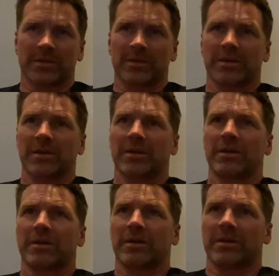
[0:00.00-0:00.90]

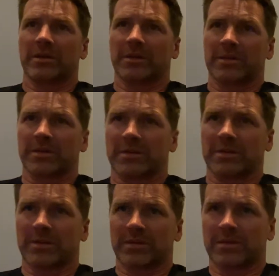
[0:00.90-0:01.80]

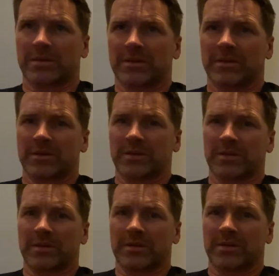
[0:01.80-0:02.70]

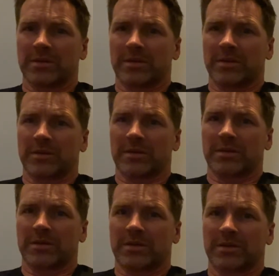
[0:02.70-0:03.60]

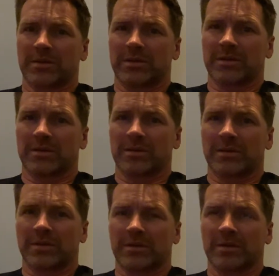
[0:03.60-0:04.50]

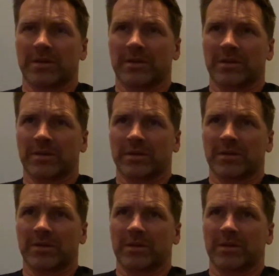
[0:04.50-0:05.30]
This person isn't speaking.